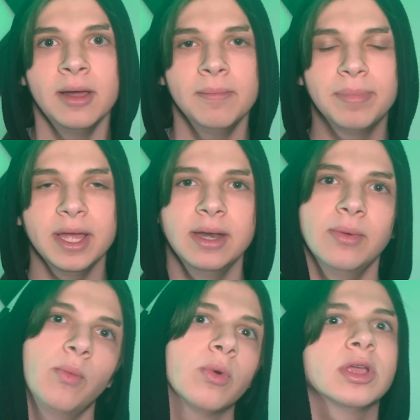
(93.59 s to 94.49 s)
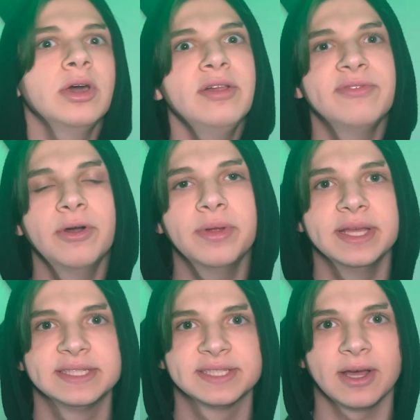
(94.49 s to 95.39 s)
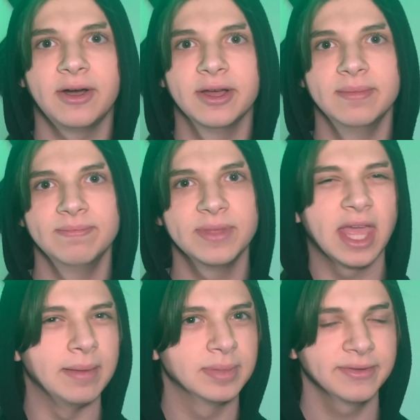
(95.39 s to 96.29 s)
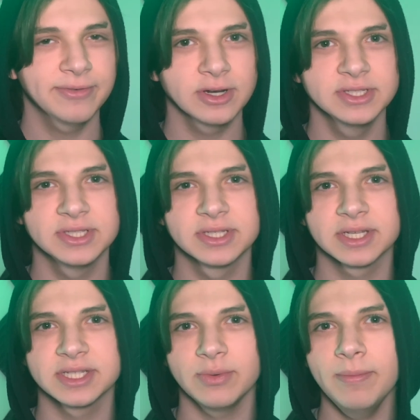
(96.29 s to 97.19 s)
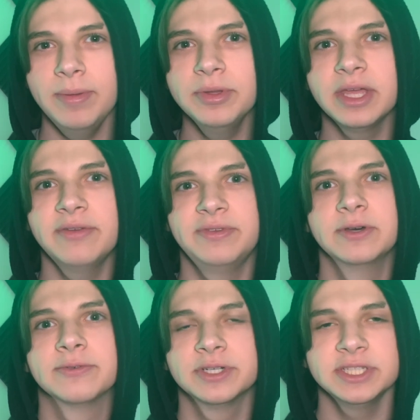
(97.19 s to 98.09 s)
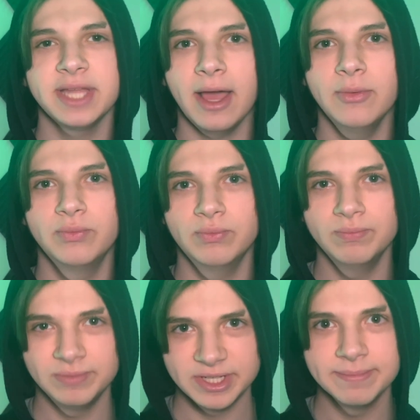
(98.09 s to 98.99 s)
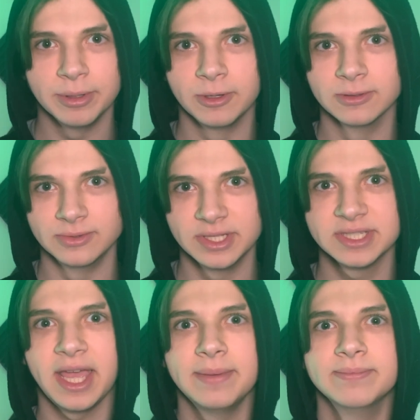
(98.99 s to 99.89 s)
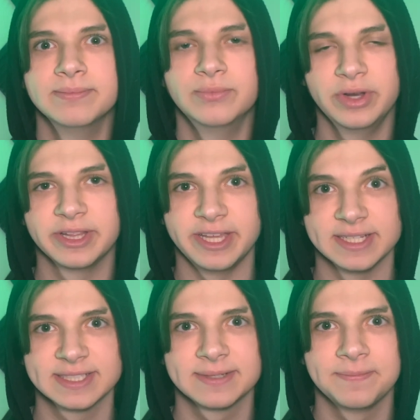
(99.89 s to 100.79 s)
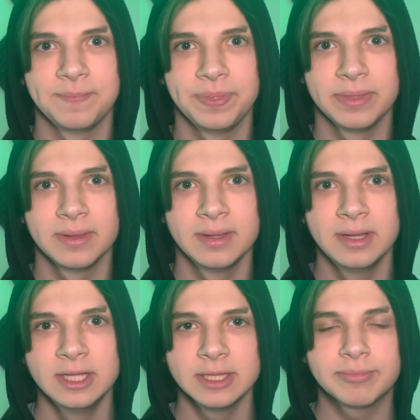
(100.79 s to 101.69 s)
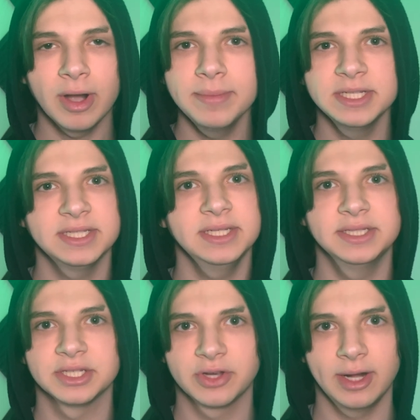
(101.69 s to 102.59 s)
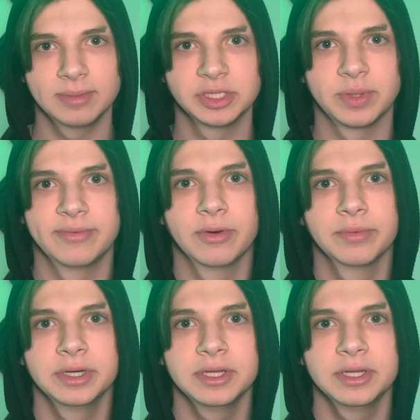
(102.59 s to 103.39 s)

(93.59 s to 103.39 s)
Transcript: But we're gonna focus on the gameplay first, because I want people to get a feel for just how simple this game really is. The premise is incredibly straightforward.